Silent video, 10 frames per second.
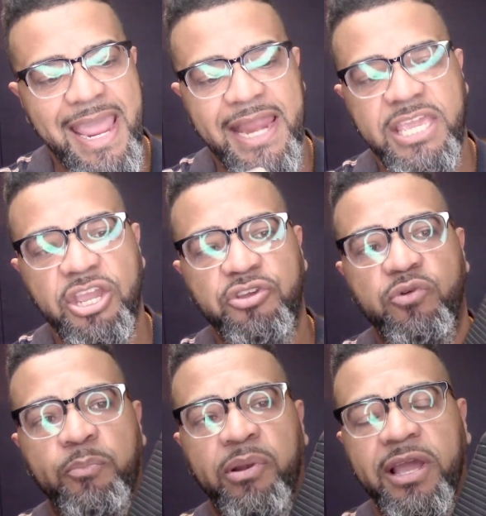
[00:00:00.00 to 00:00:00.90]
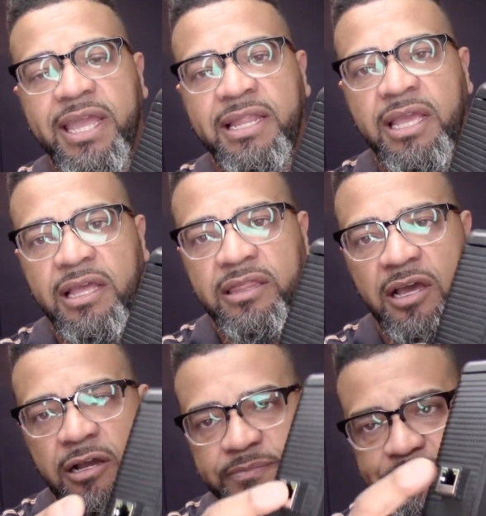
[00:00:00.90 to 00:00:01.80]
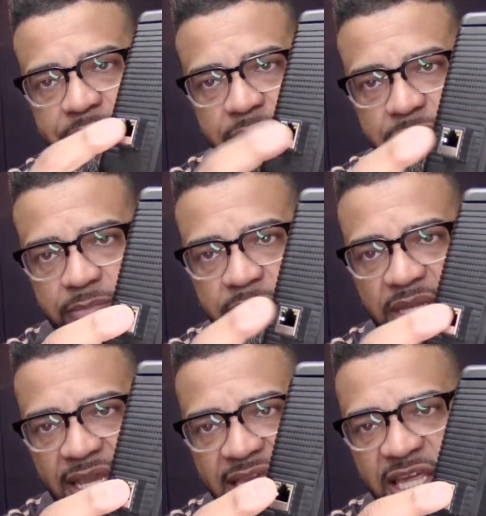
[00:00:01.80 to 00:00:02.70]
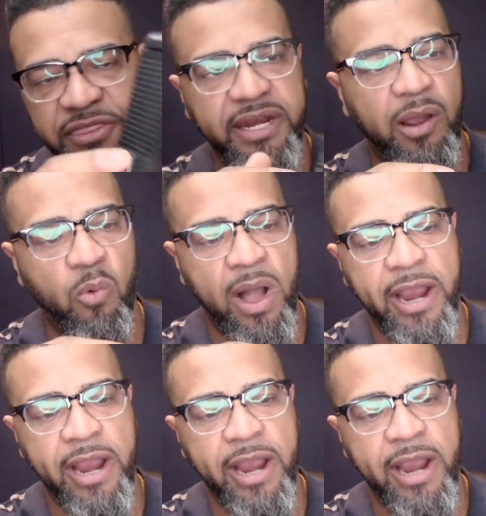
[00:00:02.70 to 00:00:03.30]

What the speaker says: And here you plug in the Ethernet